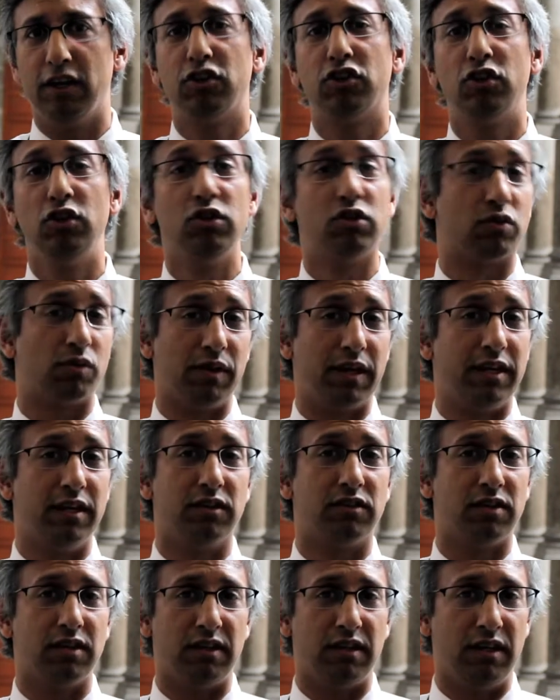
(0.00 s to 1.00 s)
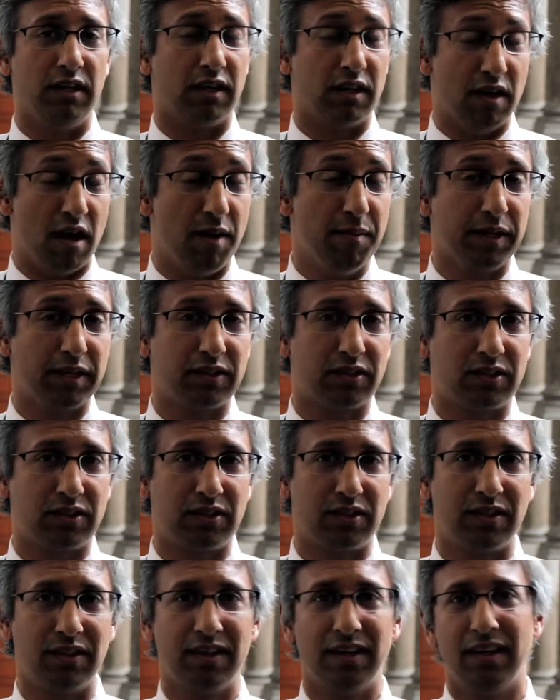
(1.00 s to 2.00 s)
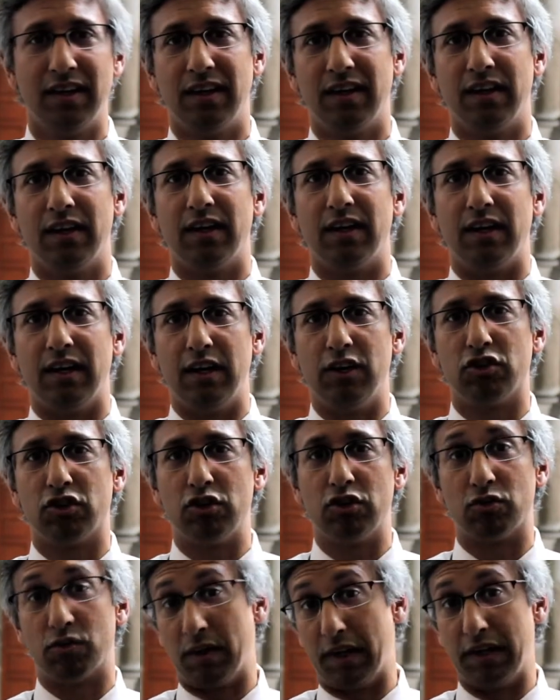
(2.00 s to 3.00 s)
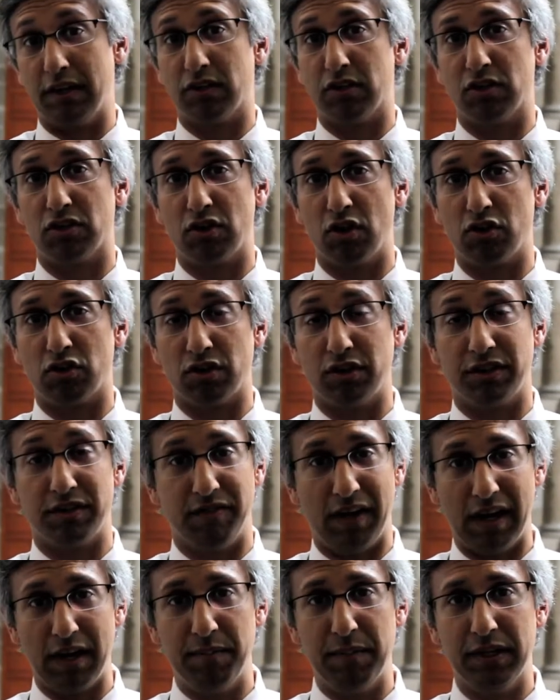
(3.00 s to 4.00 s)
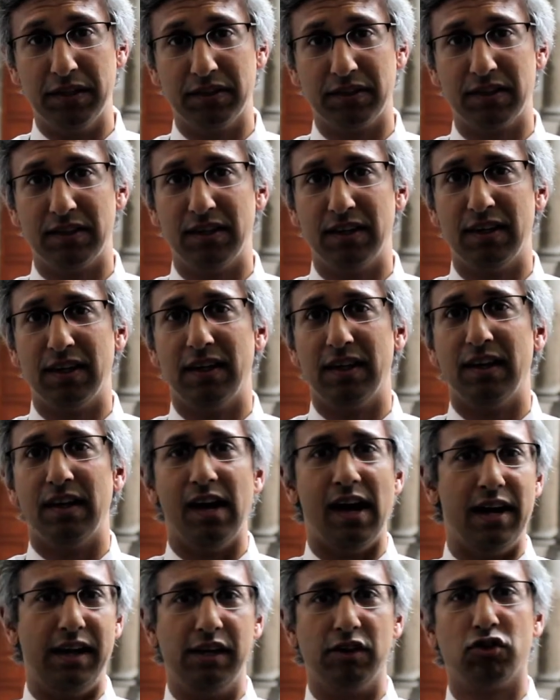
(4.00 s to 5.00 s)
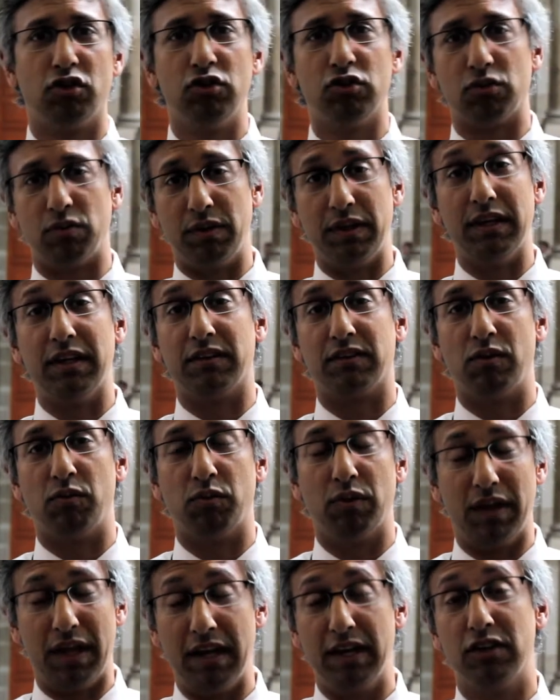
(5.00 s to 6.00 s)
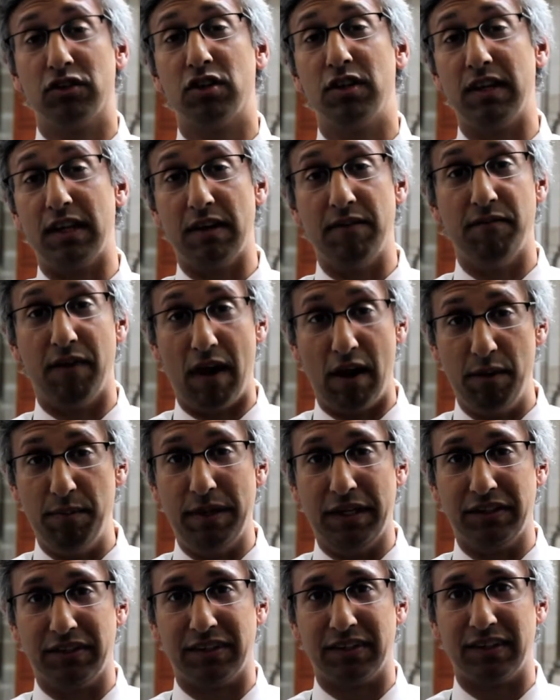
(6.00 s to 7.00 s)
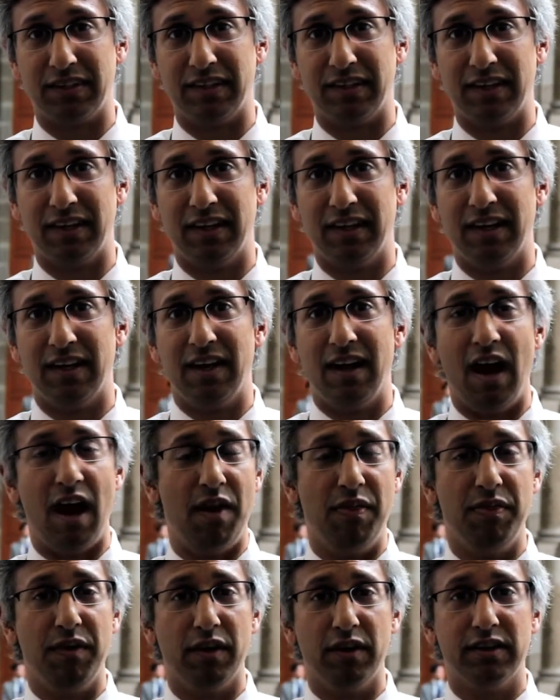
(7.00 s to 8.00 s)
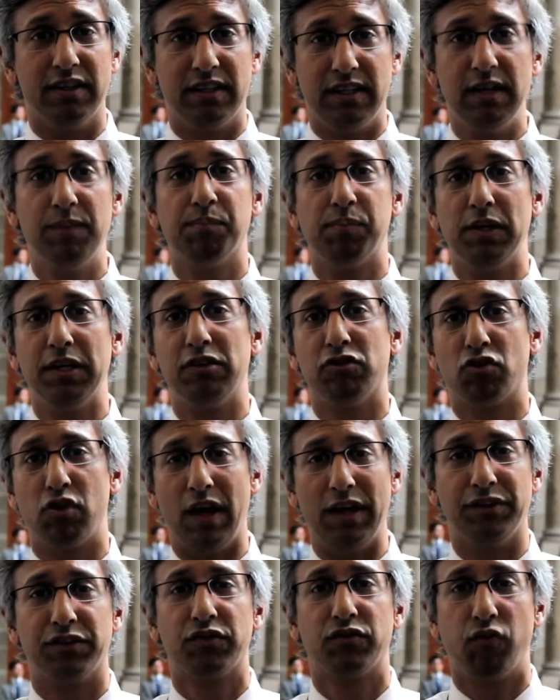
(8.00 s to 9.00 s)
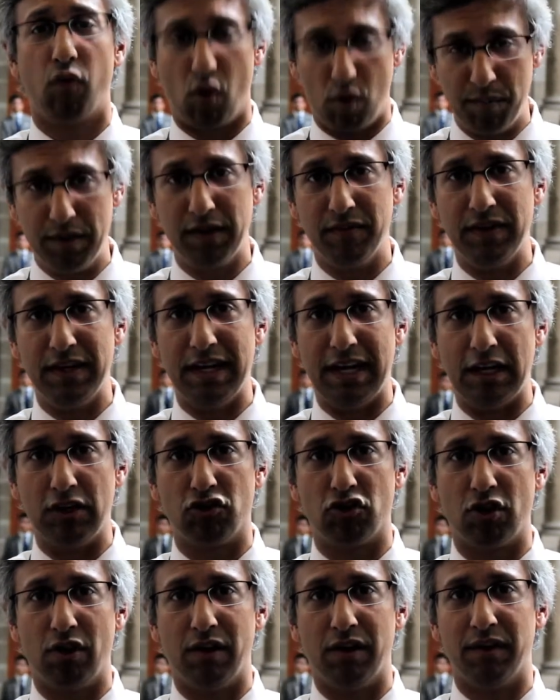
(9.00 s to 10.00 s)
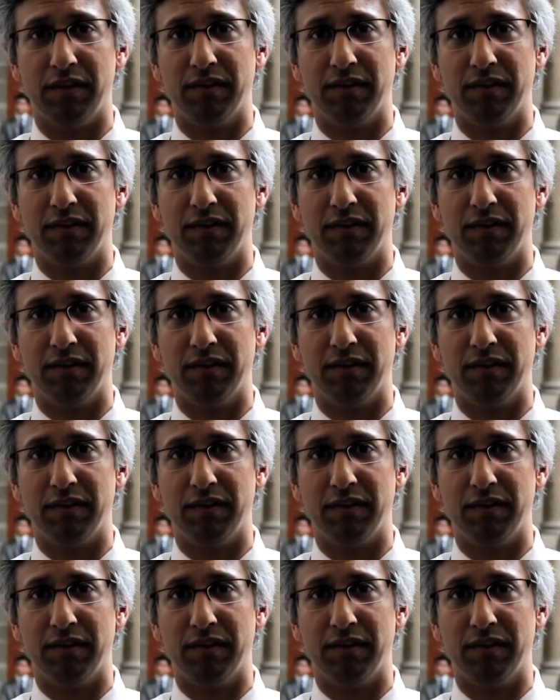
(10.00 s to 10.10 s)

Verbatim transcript: issues related to economics, issues related to social development, and issues related to, related to the environment. And they're deeply transformative in nature.